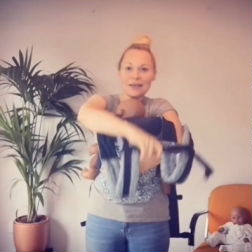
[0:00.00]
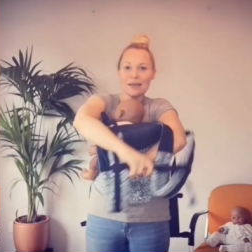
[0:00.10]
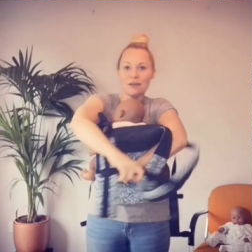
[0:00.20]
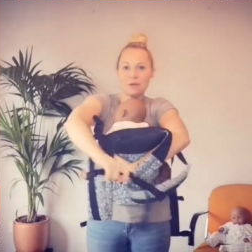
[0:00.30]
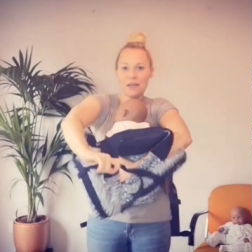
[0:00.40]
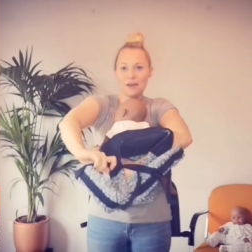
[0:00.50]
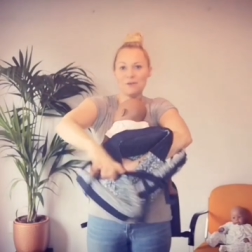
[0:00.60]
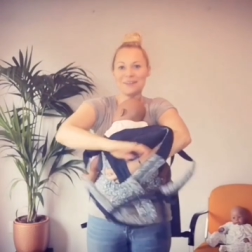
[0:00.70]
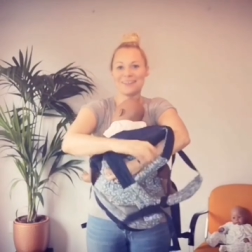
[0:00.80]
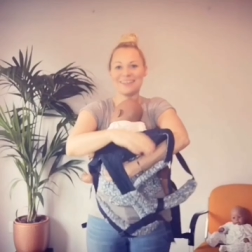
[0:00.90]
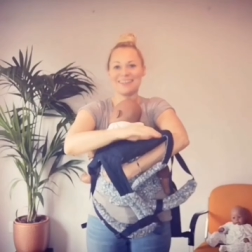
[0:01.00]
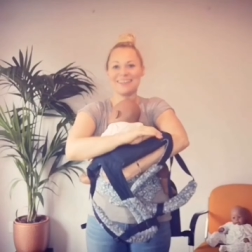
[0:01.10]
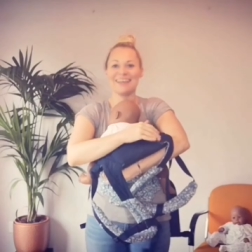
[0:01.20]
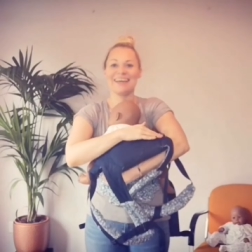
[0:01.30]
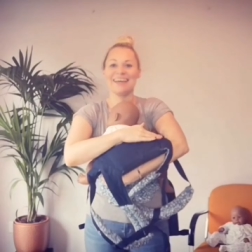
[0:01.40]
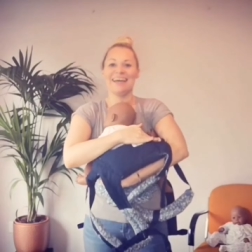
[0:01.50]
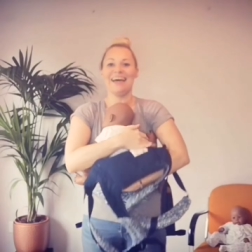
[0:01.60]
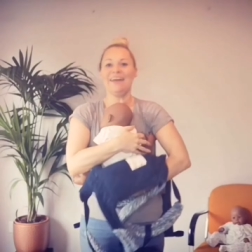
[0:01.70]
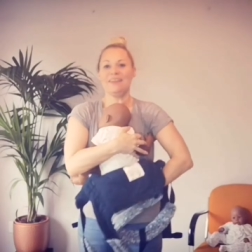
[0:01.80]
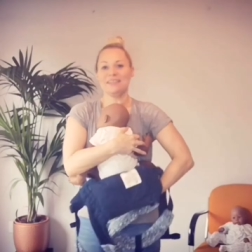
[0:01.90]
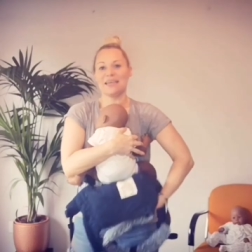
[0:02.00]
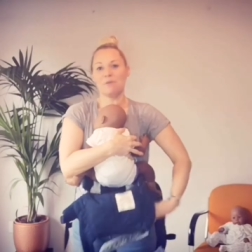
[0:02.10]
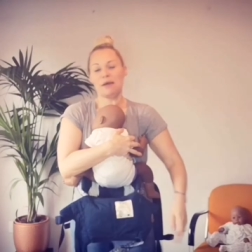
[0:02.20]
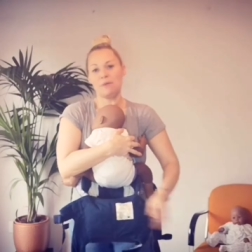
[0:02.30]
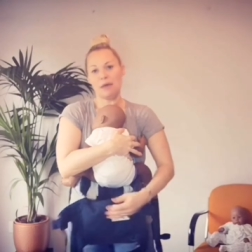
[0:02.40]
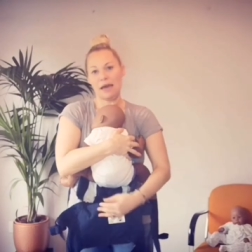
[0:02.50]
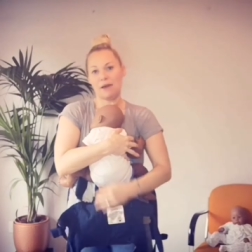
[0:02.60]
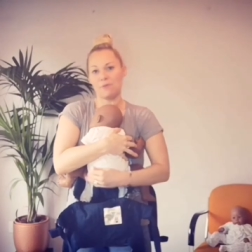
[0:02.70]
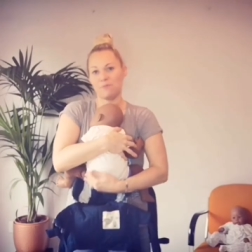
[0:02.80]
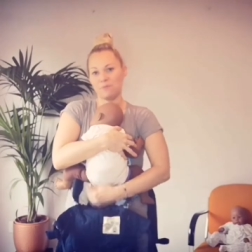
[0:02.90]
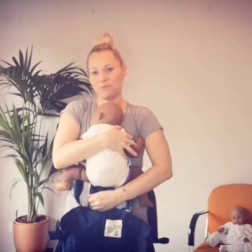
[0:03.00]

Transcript: There we go. And then take baby out.